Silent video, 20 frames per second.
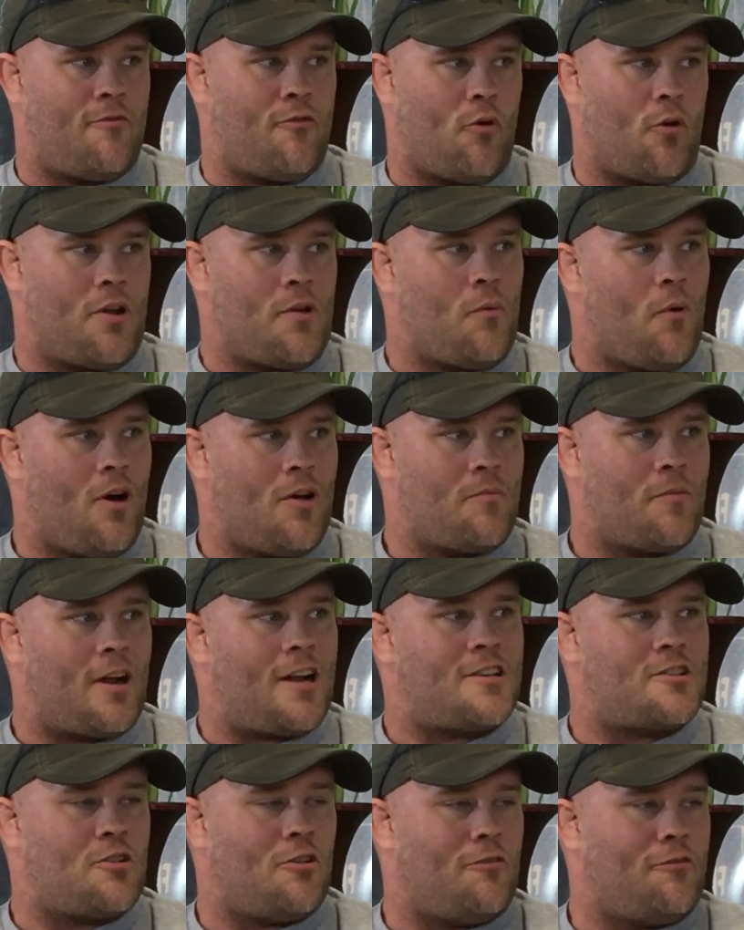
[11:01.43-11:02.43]
I'm
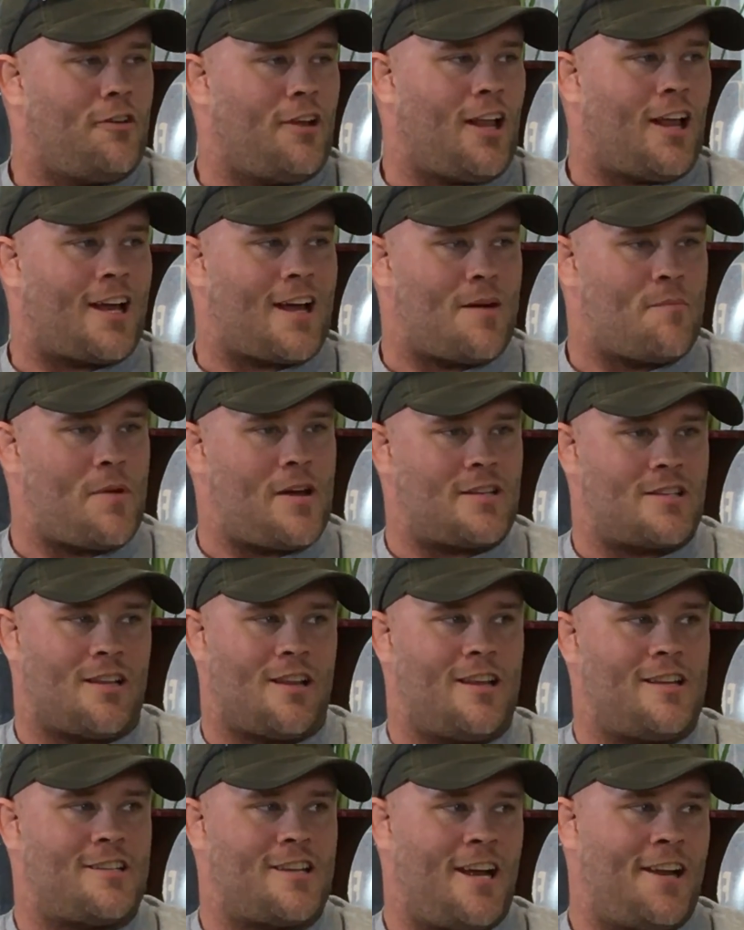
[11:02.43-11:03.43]
41, but I still feel like I'm
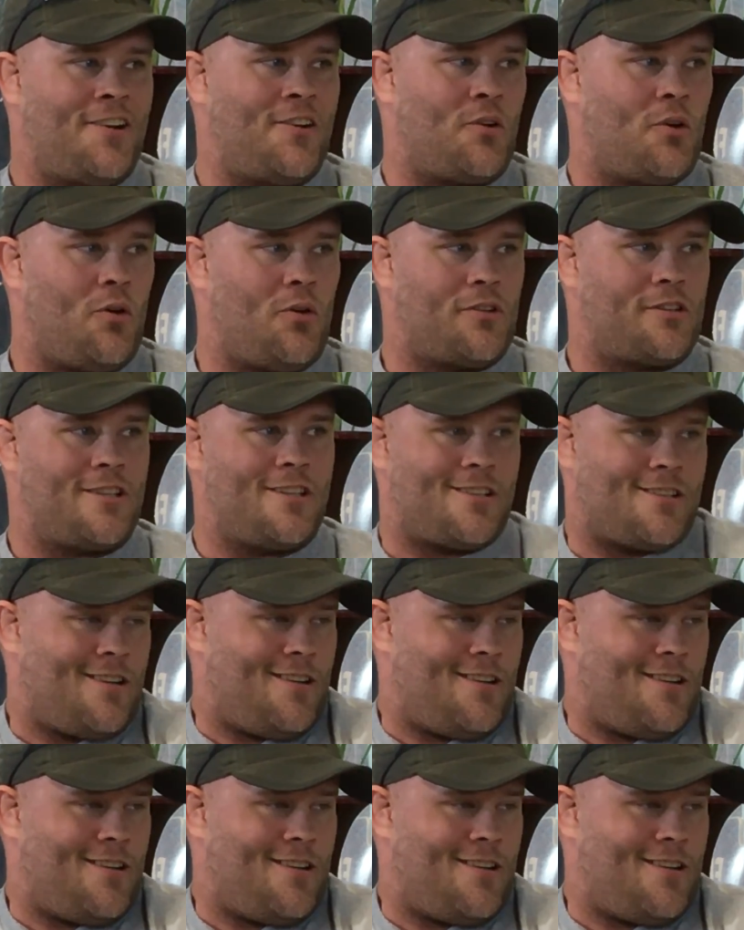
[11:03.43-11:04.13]
basically a 10-year-old